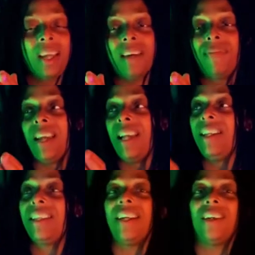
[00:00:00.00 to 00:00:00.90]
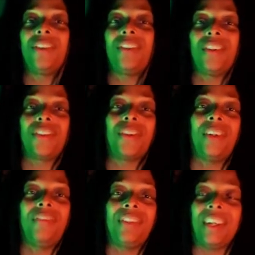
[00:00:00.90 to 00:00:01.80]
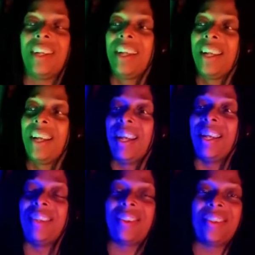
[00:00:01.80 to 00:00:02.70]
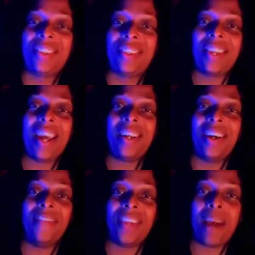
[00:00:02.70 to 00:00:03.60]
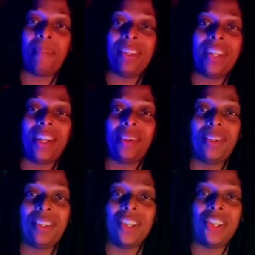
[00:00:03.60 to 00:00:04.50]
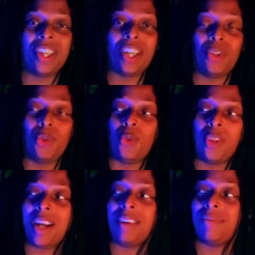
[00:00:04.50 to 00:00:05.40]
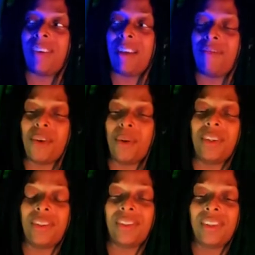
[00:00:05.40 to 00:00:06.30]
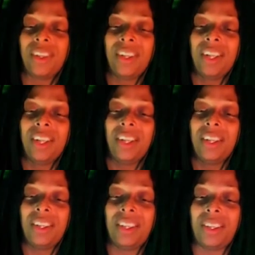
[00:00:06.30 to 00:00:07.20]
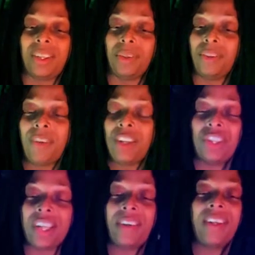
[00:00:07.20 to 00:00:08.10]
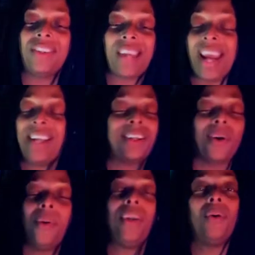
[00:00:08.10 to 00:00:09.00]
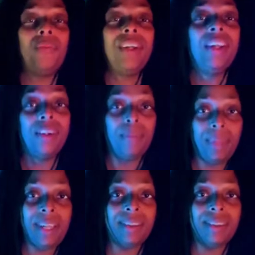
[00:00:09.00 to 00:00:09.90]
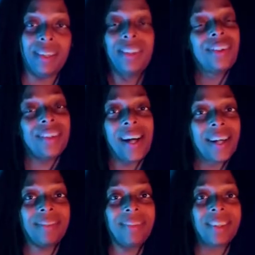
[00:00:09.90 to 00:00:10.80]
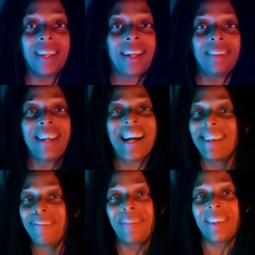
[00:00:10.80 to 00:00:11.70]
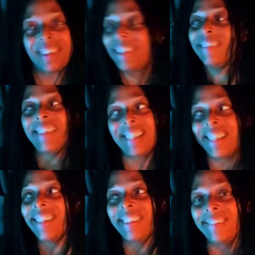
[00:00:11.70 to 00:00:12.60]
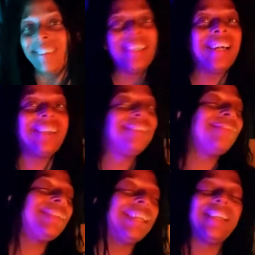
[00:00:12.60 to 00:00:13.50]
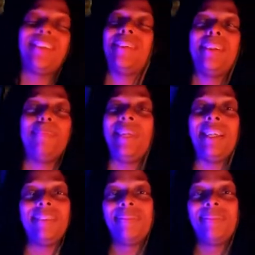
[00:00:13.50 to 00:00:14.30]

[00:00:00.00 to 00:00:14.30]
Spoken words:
if anything else is served instead of that particular dish that you love, I've noticed those vegetarians ain't going over near the meat. They just not. They're like, nah, bro, we're good. We're not doing the meat.